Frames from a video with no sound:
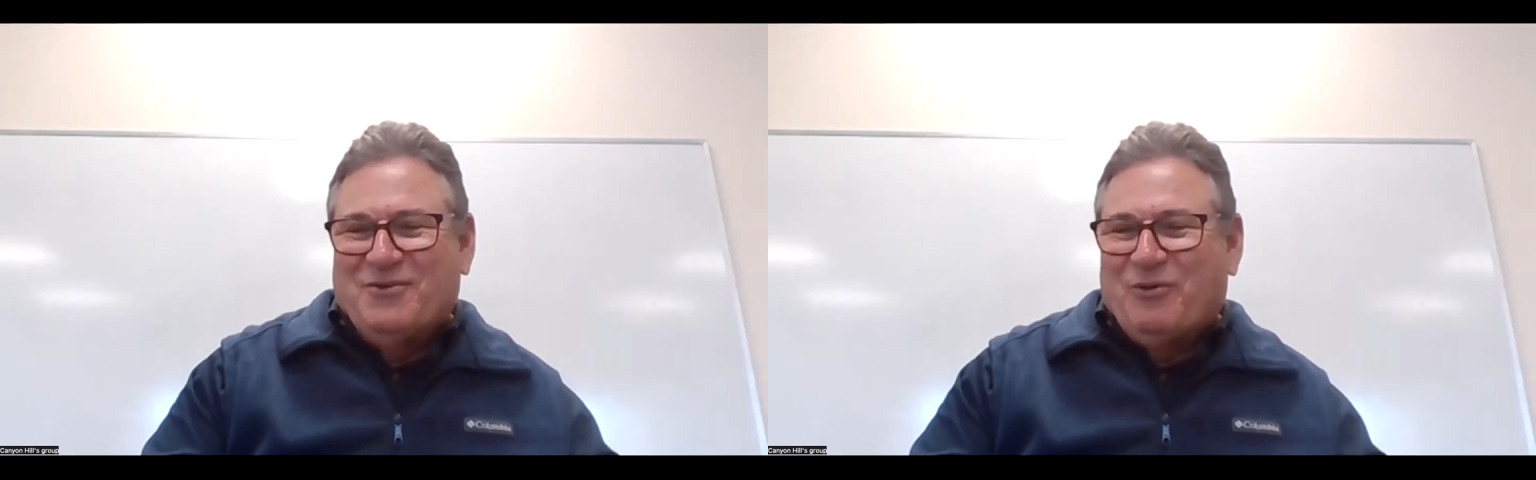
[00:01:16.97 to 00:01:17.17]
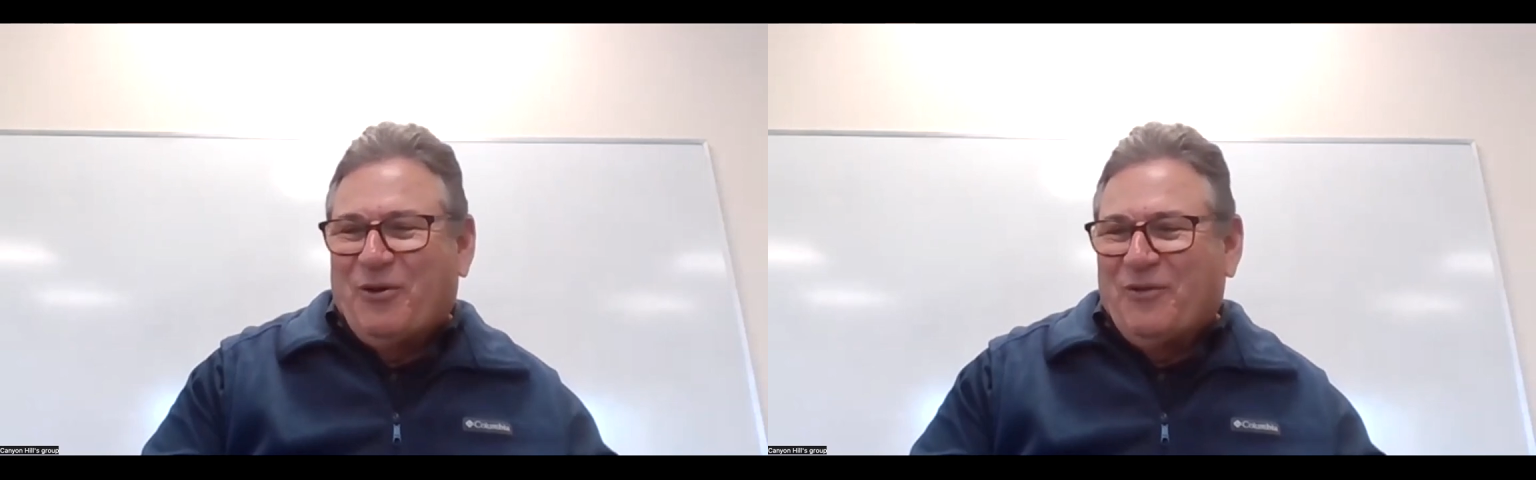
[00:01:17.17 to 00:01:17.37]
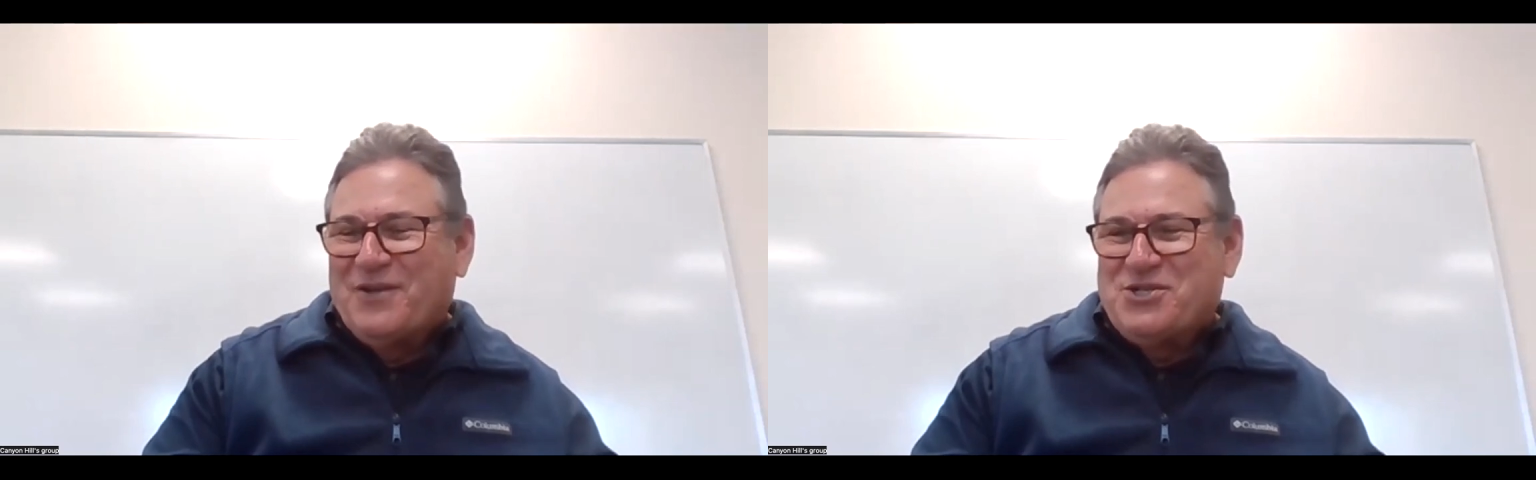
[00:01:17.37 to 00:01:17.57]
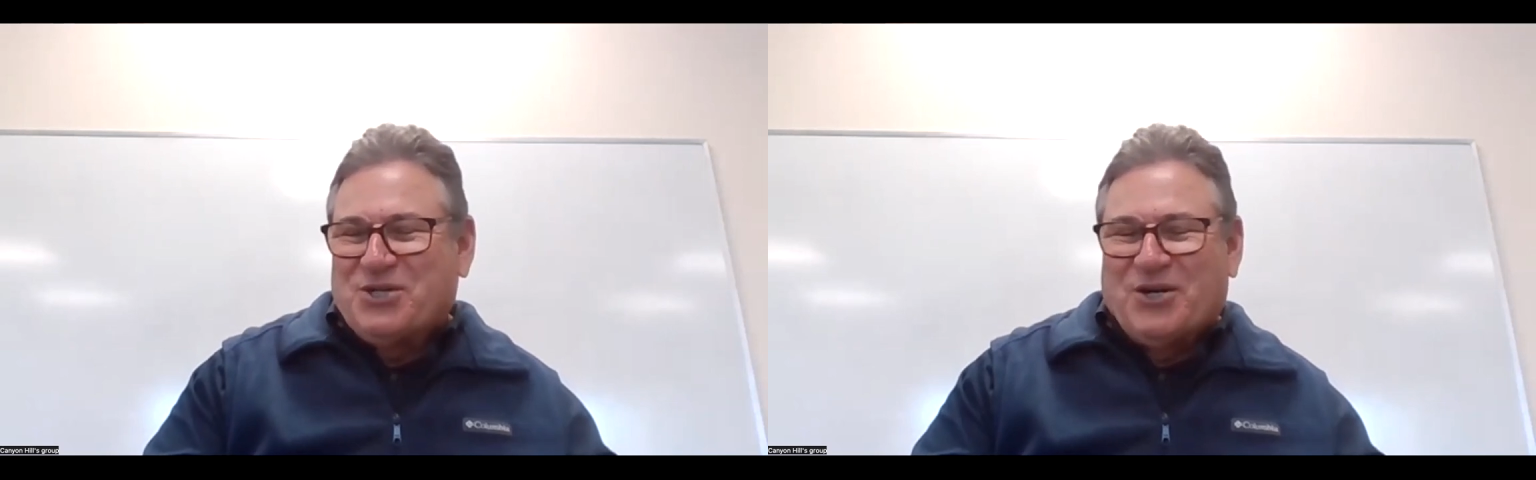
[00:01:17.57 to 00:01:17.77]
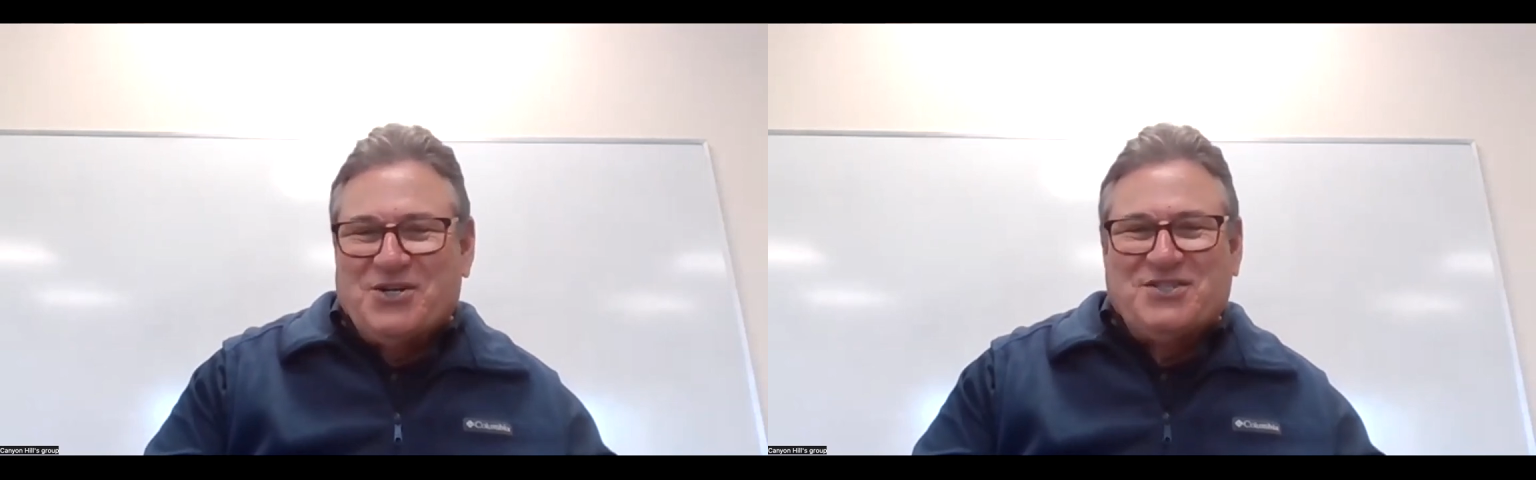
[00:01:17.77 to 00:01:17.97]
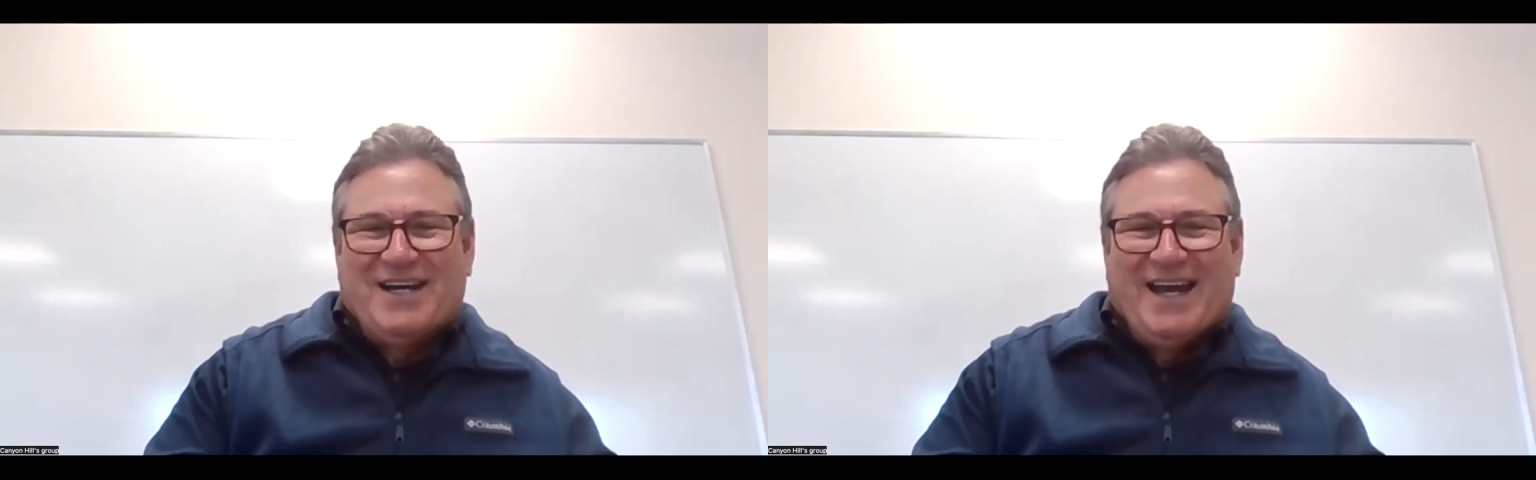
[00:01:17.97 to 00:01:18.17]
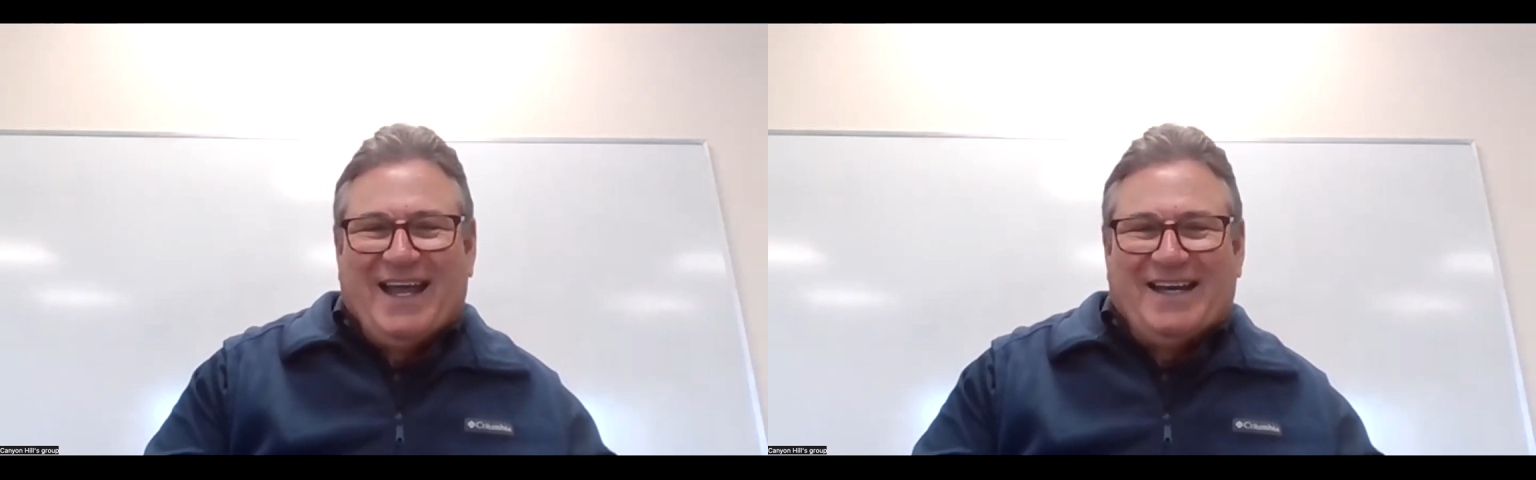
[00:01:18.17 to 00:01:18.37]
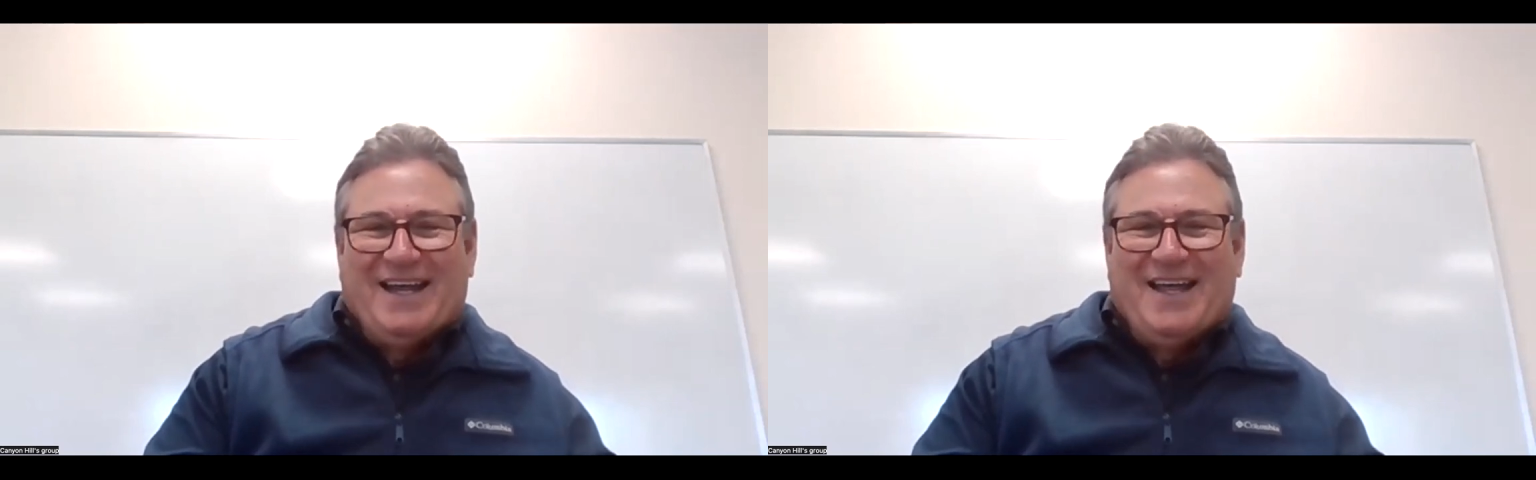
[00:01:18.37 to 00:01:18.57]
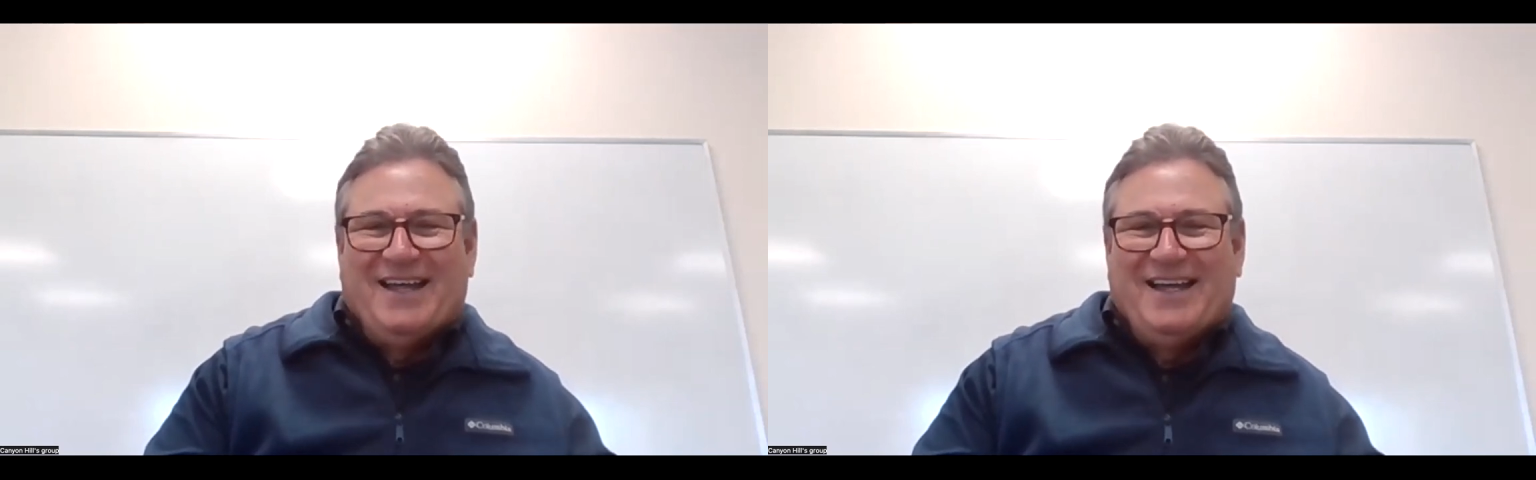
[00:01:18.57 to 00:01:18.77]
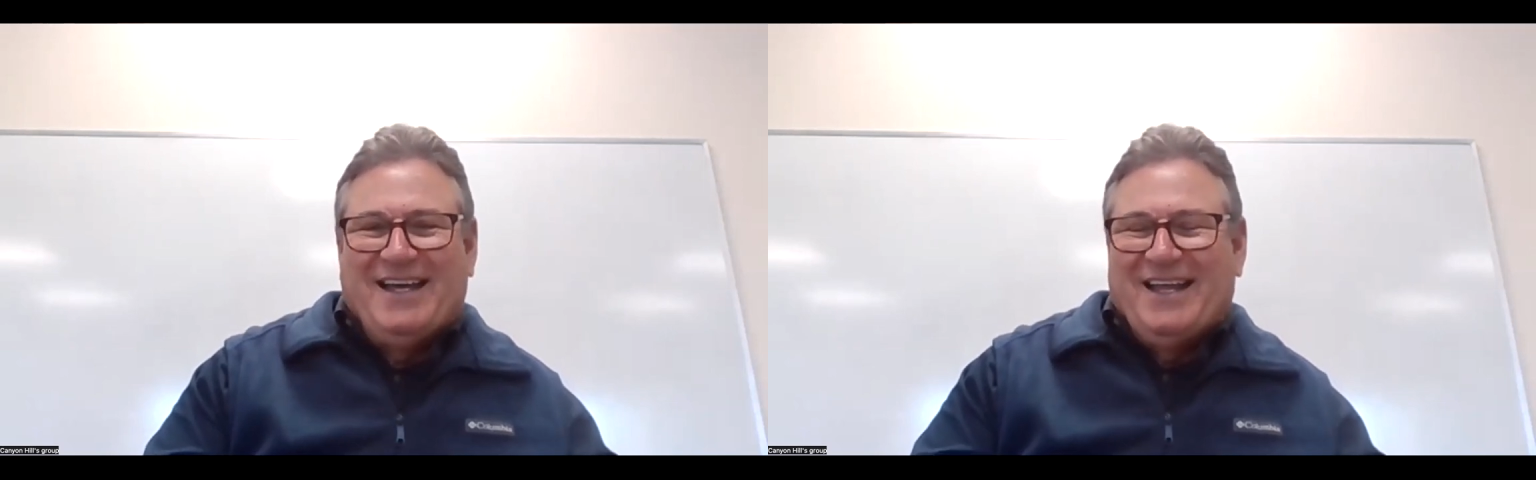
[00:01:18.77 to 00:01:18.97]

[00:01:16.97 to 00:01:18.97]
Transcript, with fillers: the role of the church and uh,